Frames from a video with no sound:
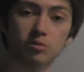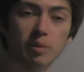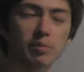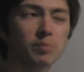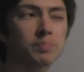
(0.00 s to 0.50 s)

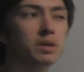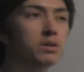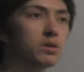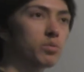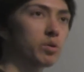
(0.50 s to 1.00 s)
Remember,
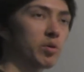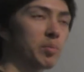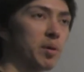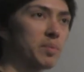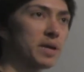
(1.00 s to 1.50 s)
we were
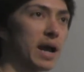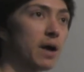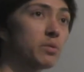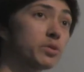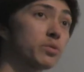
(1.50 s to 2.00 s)
pumping
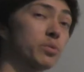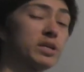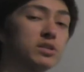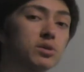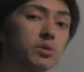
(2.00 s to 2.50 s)
out
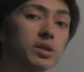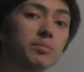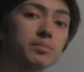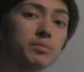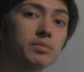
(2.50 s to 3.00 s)
3
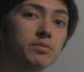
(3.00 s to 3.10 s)
sodium